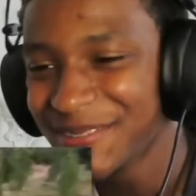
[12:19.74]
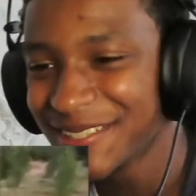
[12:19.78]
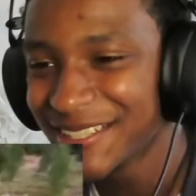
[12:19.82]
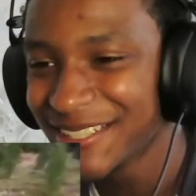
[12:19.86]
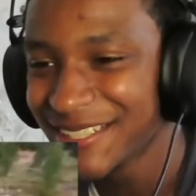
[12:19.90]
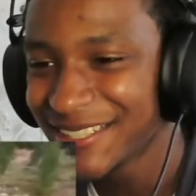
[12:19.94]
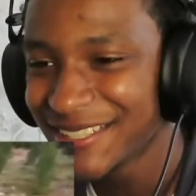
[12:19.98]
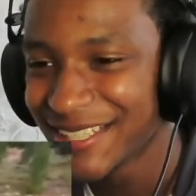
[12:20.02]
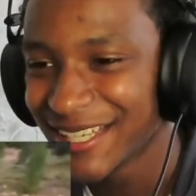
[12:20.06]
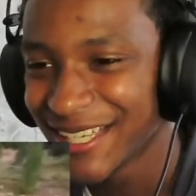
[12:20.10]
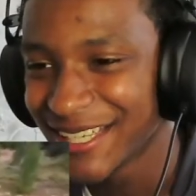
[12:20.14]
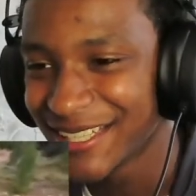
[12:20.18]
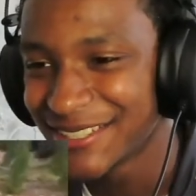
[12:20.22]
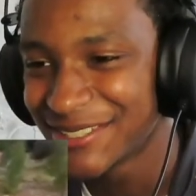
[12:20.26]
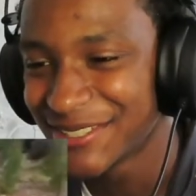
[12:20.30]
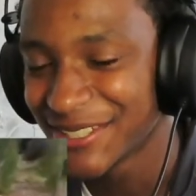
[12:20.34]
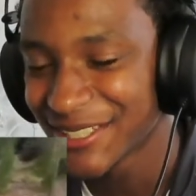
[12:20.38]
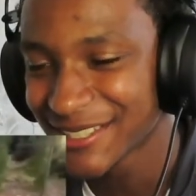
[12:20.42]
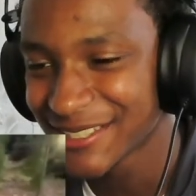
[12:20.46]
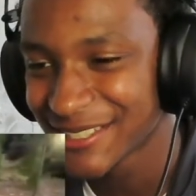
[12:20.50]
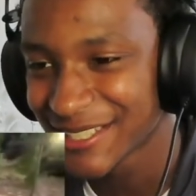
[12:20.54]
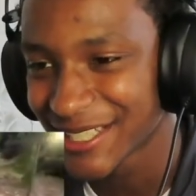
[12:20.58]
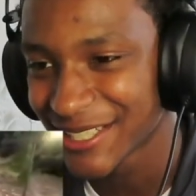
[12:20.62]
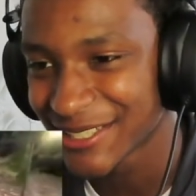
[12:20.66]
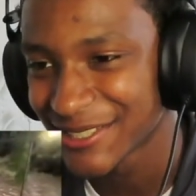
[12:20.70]
and these dang
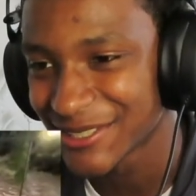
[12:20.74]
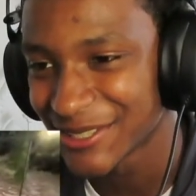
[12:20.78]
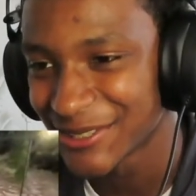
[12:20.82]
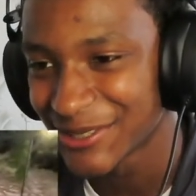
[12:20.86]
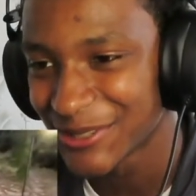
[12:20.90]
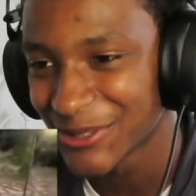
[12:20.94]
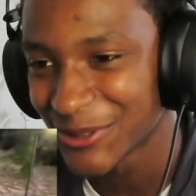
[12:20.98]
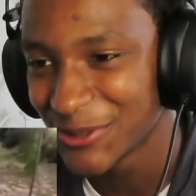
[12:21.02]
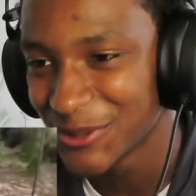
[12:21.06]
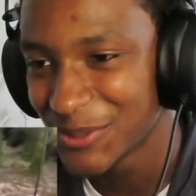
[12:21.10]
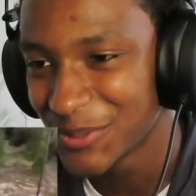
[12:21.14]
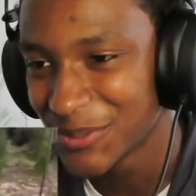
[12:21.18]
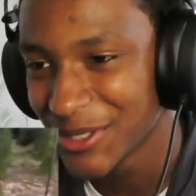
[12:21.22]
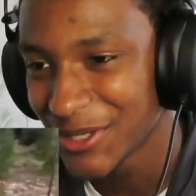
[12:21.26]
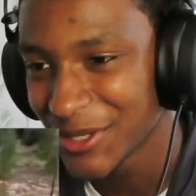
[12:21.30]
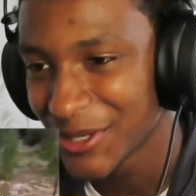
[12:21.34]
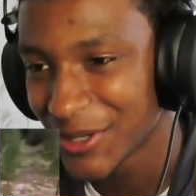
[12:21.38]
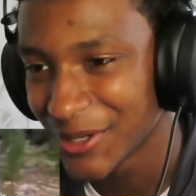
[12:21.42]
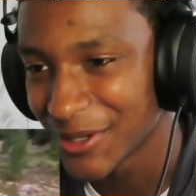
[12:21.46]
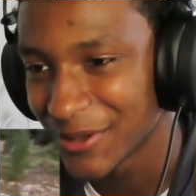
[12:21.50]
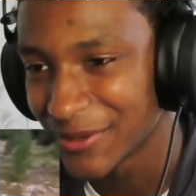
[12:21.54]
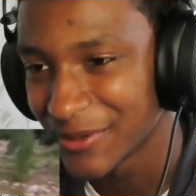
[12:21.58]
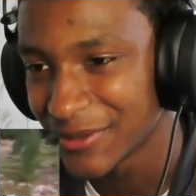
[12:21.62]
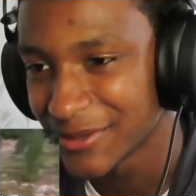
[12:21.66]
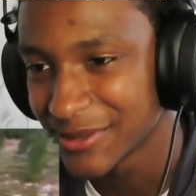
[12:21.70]
trick shots are throwing me
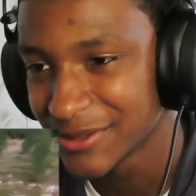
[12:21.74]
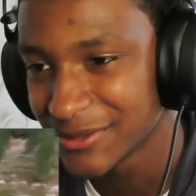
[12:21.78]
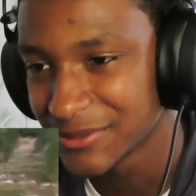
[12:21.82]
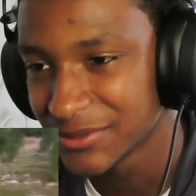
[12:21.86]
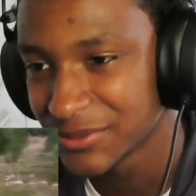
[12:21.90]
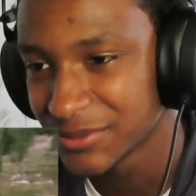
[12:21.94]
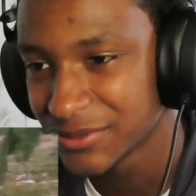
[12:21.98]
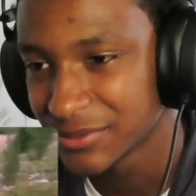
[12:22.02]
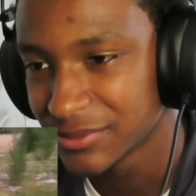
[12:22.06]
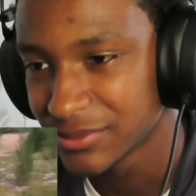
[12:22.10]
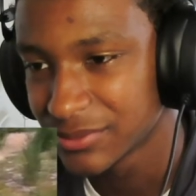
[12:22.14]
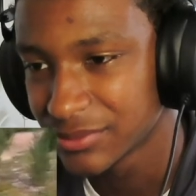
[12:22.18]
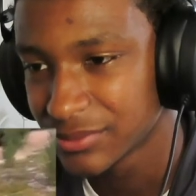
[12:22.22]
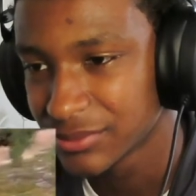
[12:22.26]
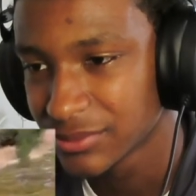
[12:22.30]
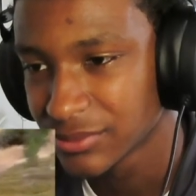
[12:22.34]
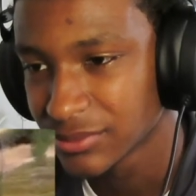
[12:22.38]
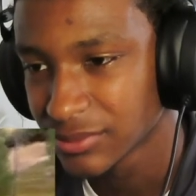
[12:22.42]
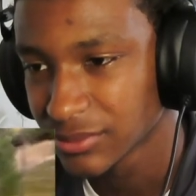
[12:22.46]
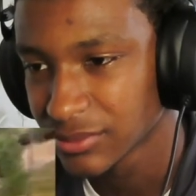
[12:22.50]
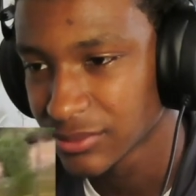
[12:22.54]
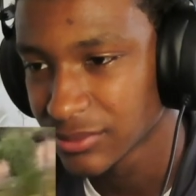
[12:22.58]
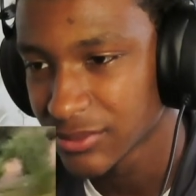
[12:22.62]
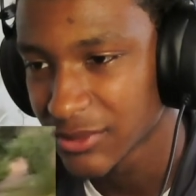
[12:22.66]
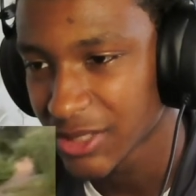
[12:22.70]
off.
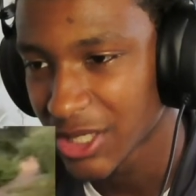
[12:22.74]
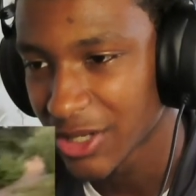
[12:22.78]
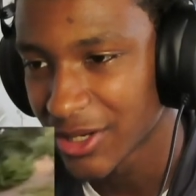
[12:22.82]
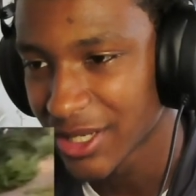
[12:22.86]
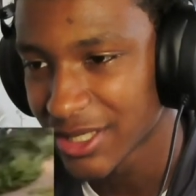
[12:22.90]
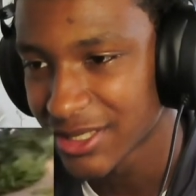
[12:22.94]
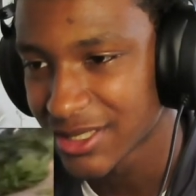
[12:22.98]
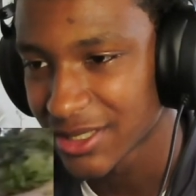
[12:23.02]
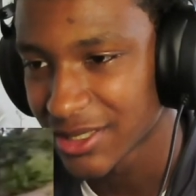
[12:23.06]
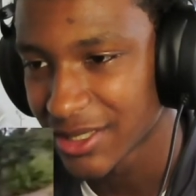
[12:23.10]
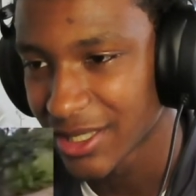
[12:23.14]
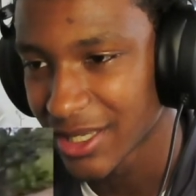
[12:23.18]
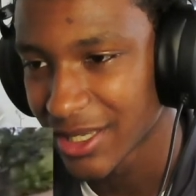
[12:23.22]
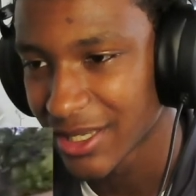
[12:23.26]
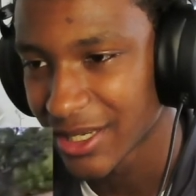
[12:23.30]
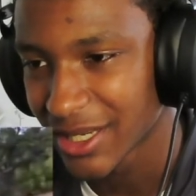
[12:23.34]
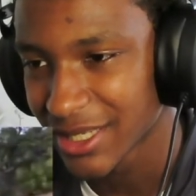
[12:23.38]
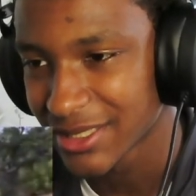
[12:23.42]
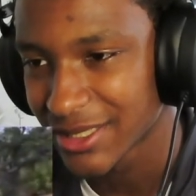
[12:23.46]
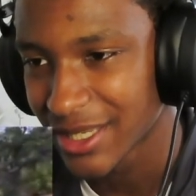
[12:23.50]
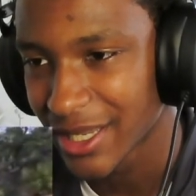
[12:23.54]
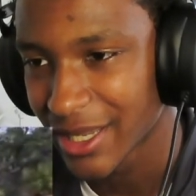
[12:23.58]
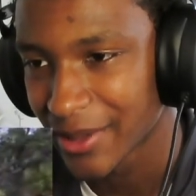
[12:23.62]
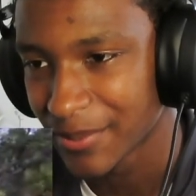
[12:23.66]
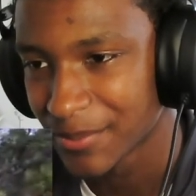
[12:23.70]
Oh, that's a lay.
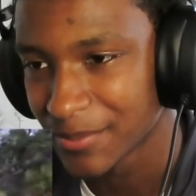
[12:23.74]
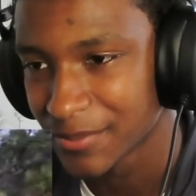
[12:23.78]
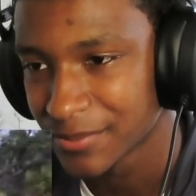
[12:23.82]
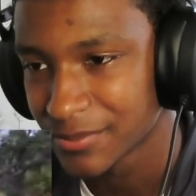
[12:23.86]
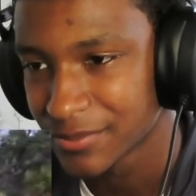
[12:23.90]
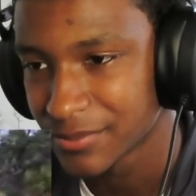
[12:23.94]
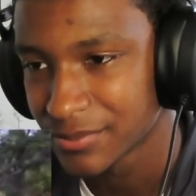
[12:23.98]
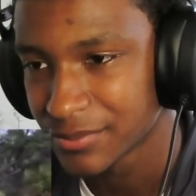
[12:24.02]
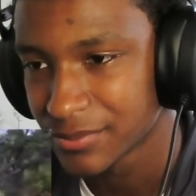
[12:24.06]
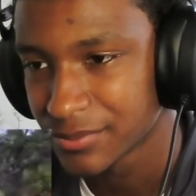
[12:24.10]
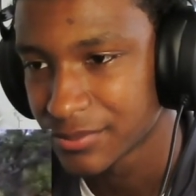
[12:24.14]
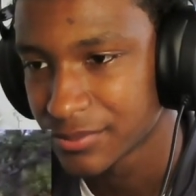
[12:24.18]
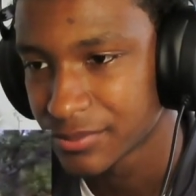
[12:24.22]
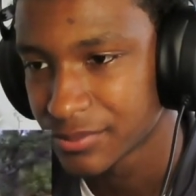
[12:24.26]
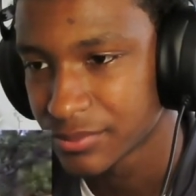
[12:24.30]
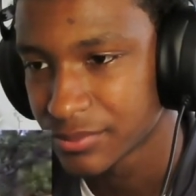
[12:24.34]
That's game.